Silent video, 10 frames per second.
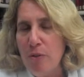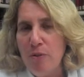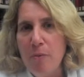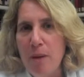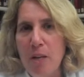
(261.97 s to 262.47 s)

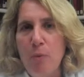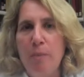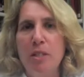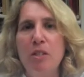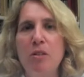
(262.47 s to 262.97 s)
for many
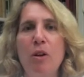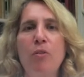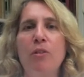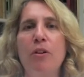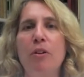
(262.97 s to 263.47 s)
women, to know
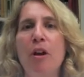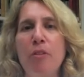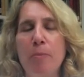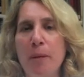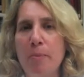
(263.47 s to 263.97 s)
that there are
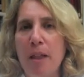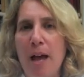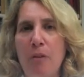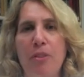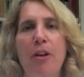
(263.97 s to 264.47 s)
other people
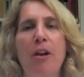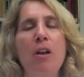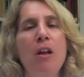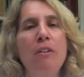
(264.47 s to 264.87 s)
out there